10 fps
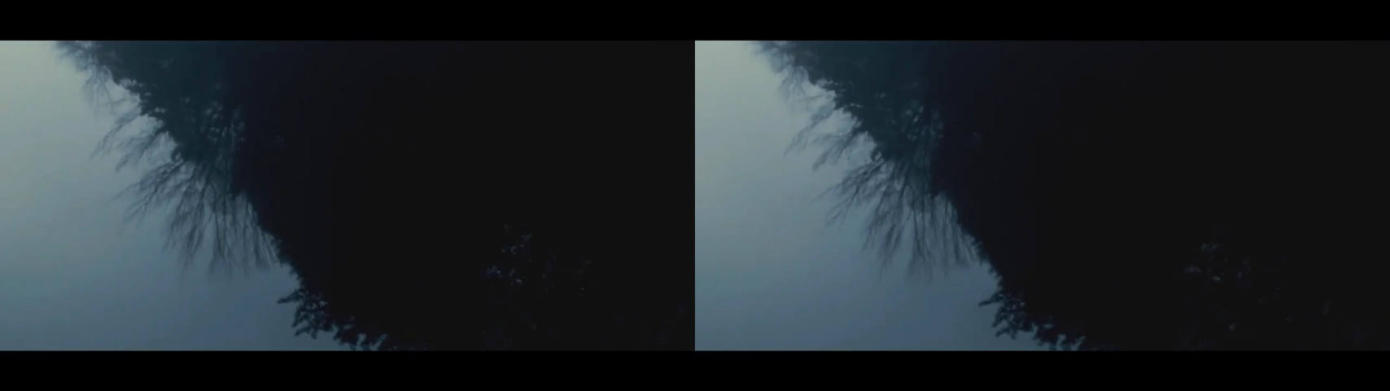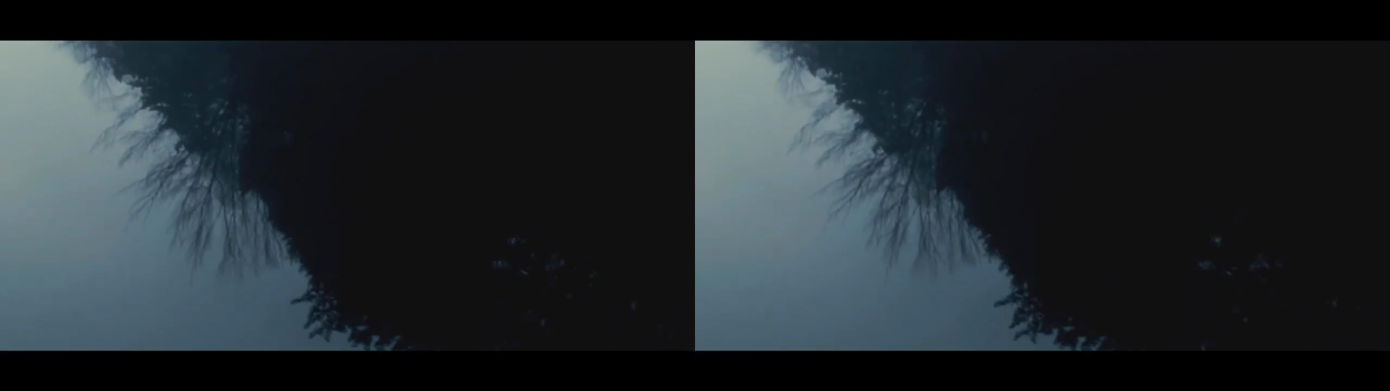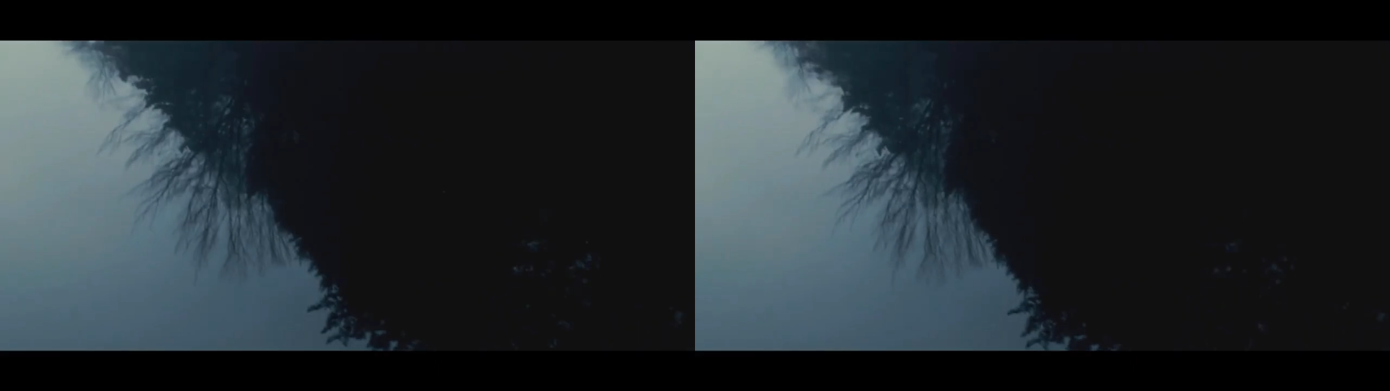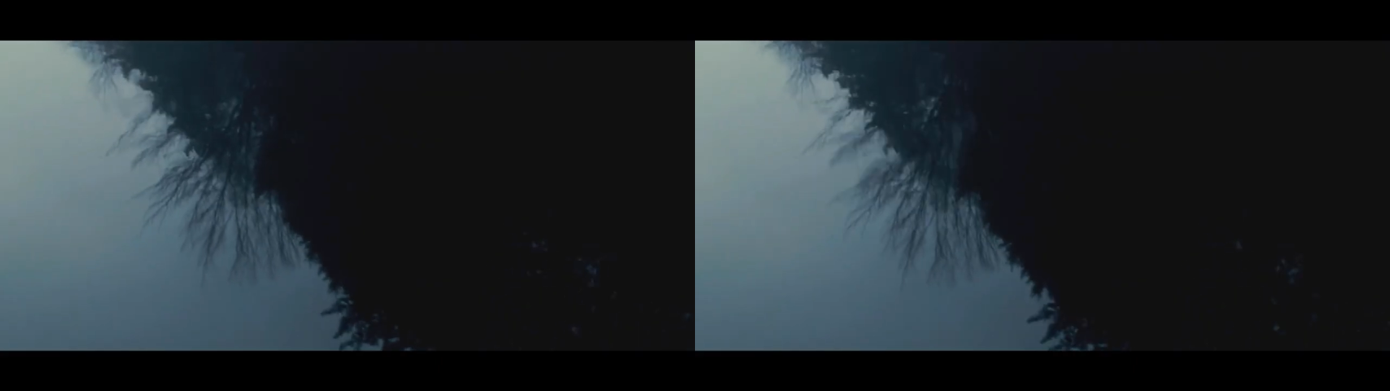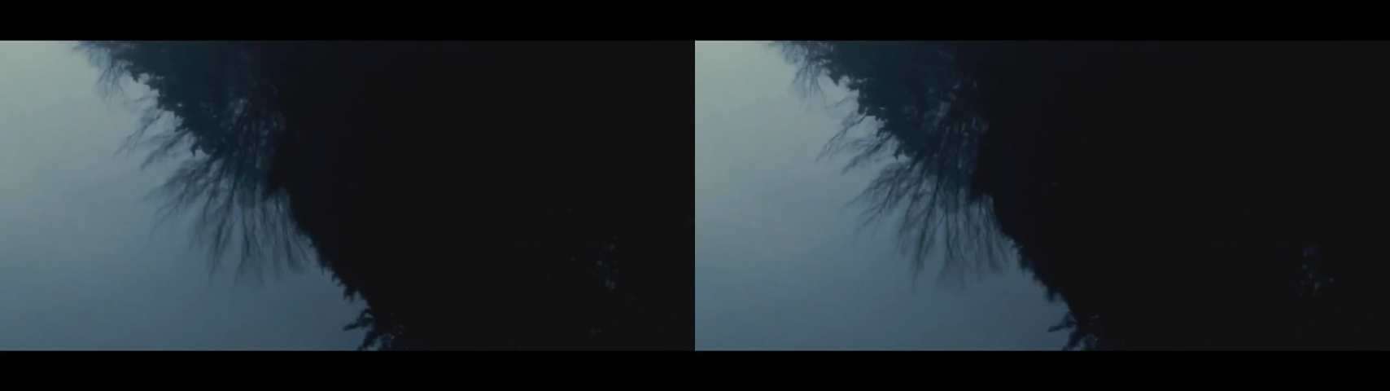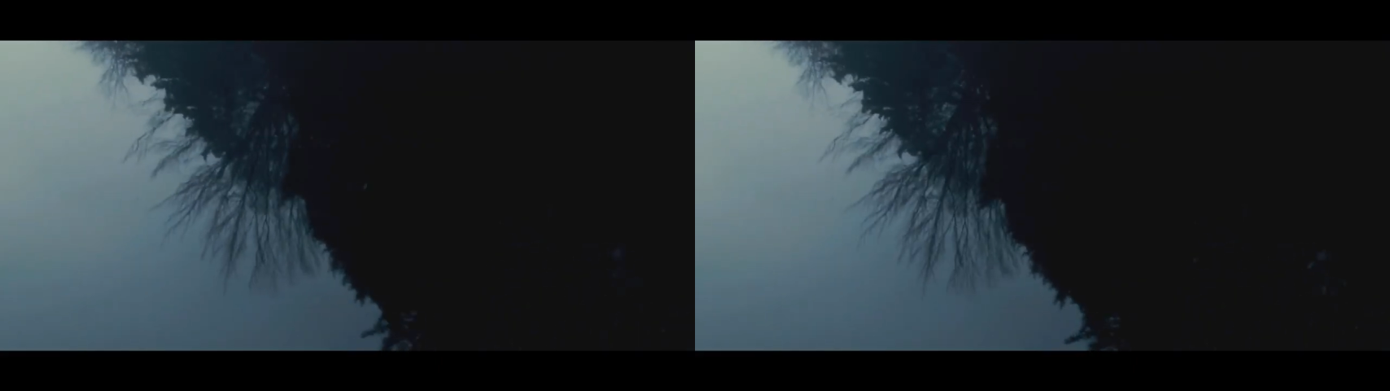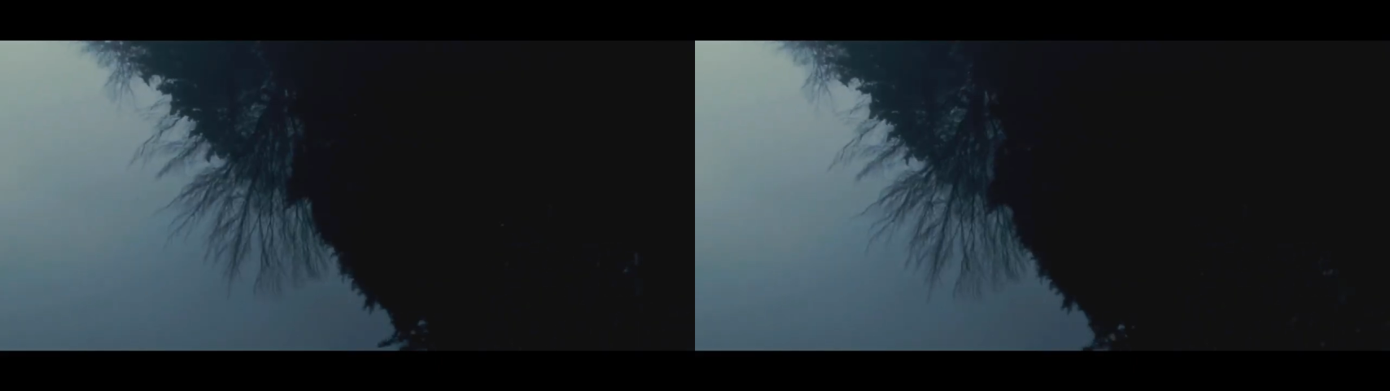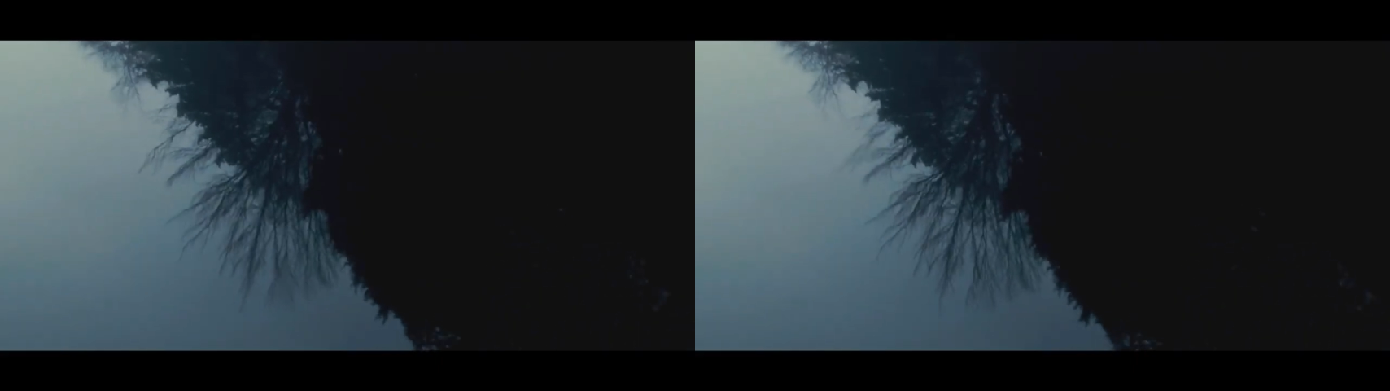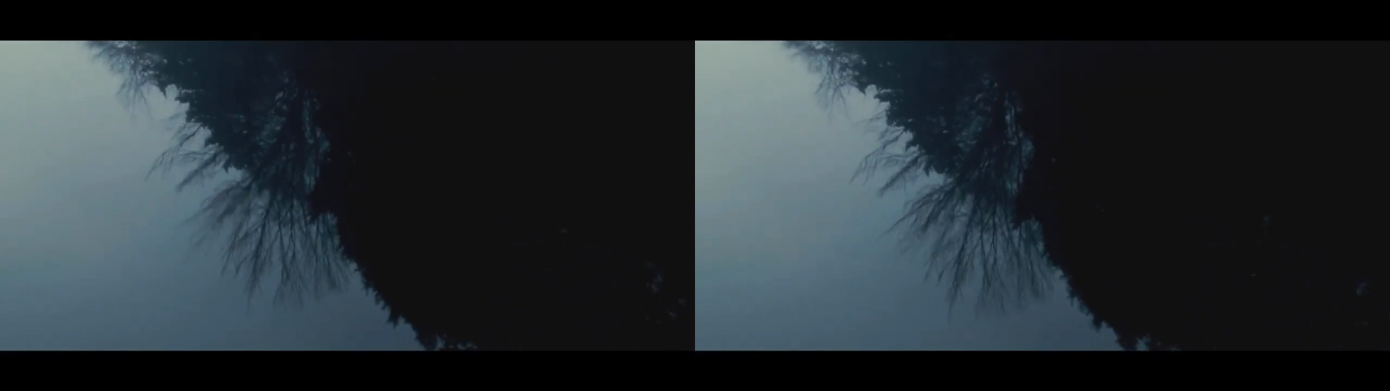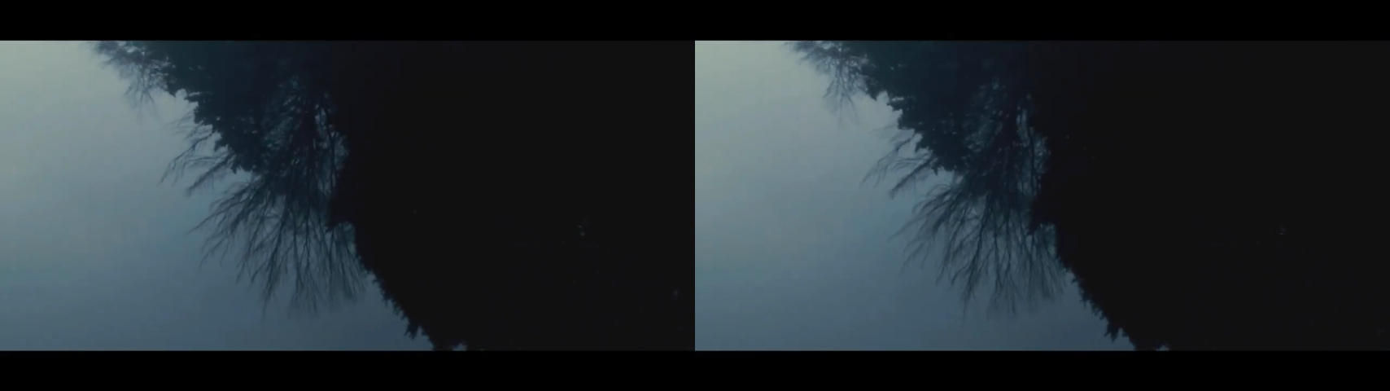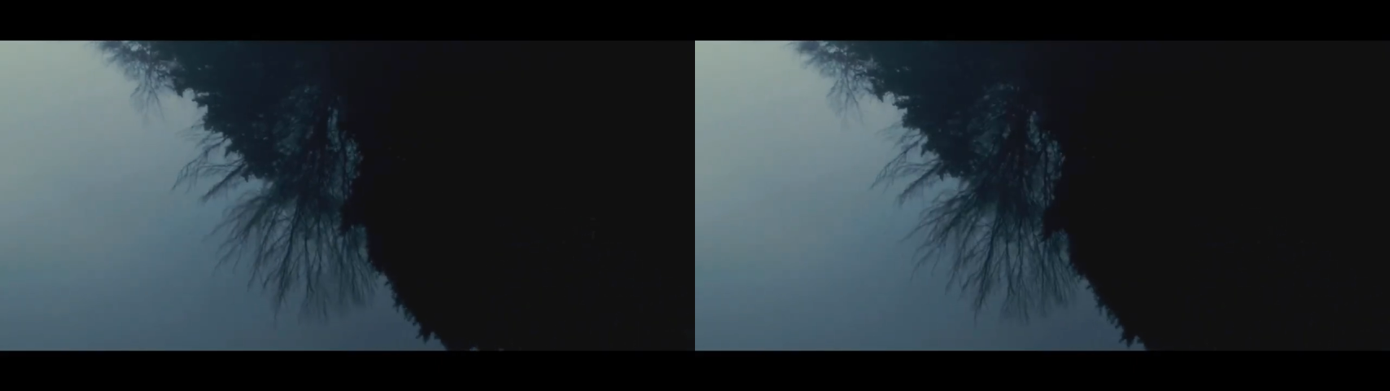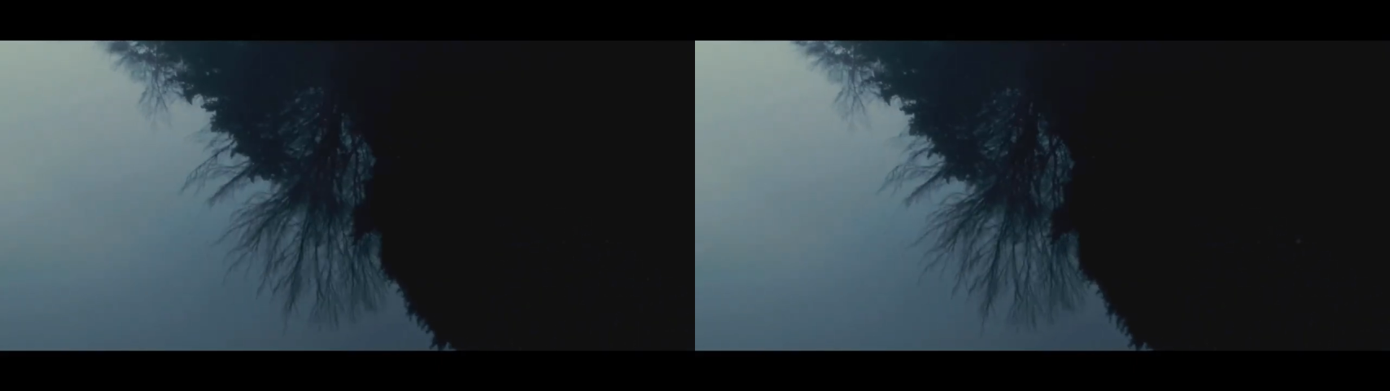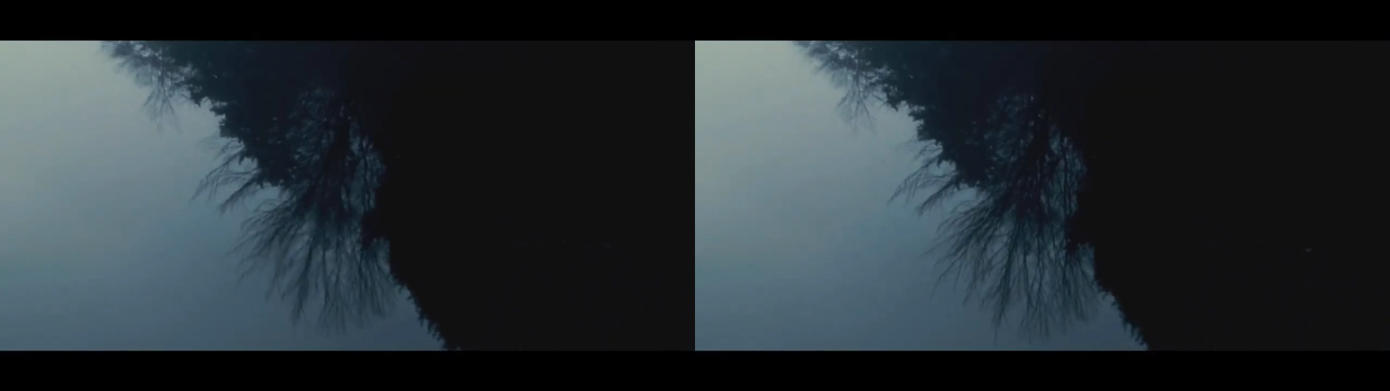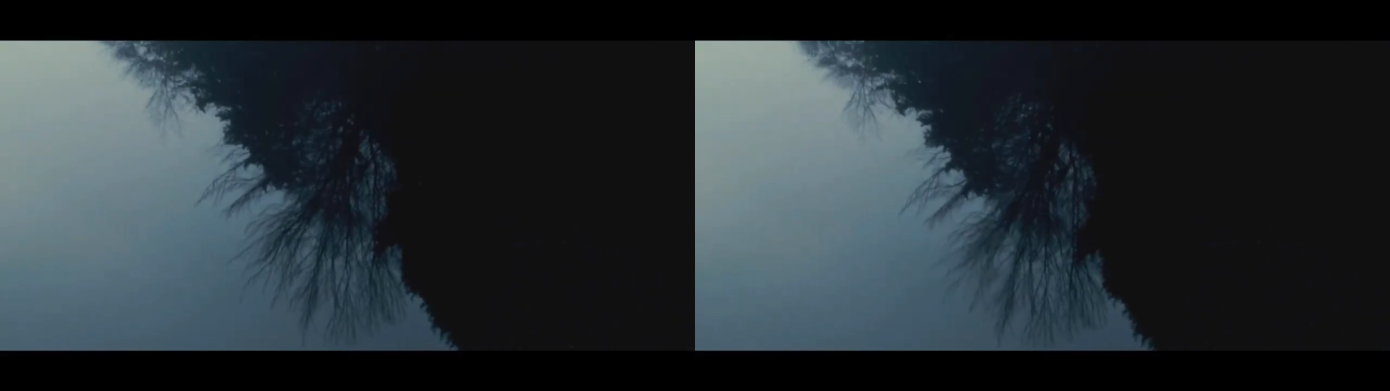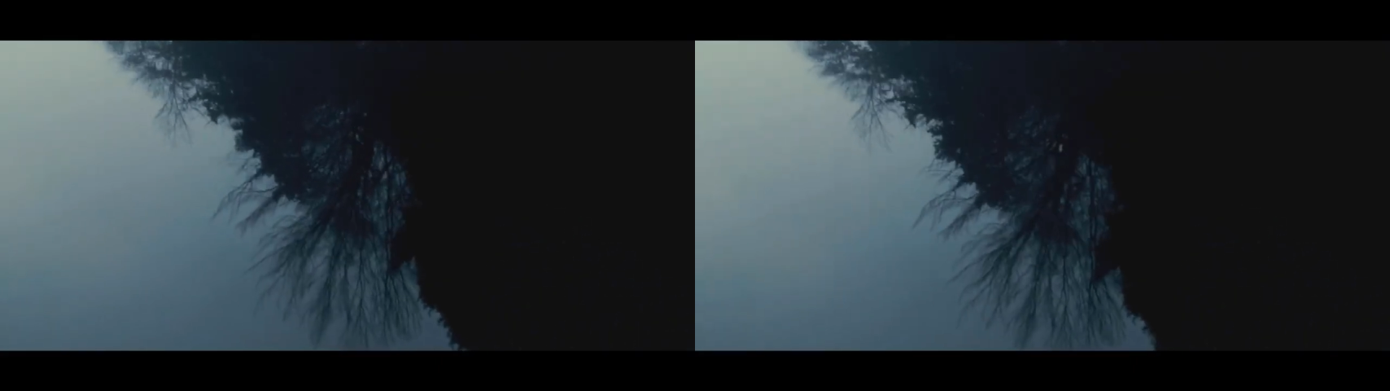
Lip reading: Nobody's mouth can be seen.